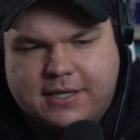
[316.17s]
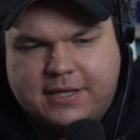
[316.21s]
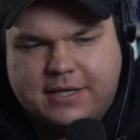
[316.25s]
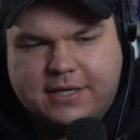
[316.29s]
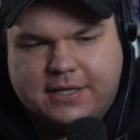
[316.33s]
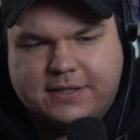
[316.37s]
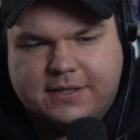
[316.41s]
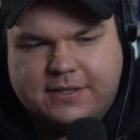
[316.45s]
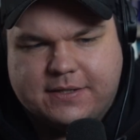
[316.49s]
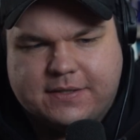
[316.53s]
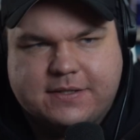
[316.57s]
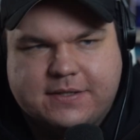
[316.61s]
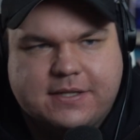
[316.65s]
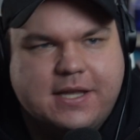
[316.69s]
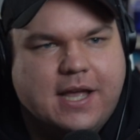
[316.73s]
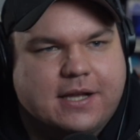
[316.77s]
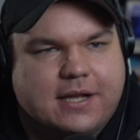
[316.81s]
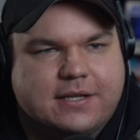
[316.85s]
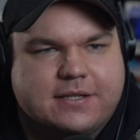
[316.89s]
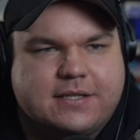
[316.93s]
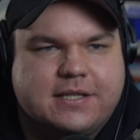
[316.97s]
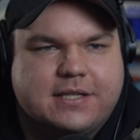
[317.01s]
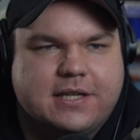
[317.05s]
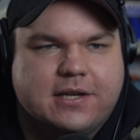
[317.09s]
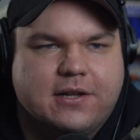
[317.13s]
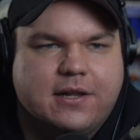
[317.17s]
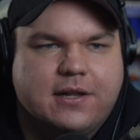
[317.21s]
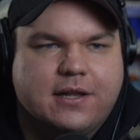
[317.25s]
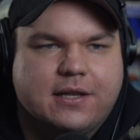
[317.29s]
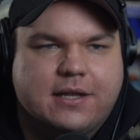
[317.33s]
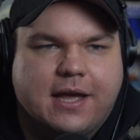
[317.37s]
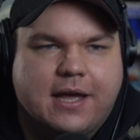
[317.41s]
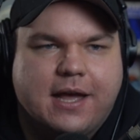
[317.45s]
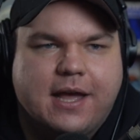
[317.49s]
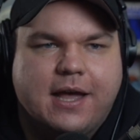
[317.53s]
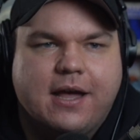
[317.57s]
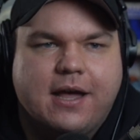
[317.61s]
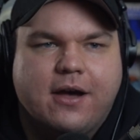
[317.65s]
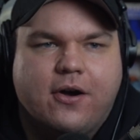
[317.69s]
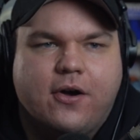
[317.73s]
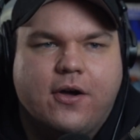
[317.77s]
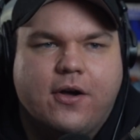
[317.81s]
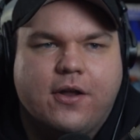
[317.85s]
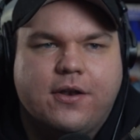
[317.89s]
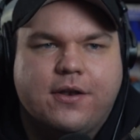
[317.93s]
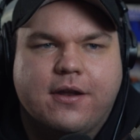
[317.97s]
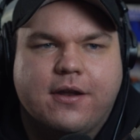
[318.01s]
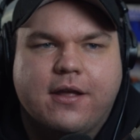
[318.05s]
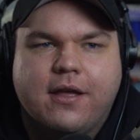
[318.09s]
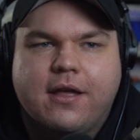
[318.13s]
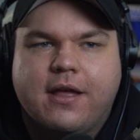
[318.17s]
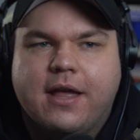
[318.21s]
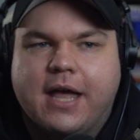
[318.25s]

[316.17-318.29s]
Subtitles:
It's, still there on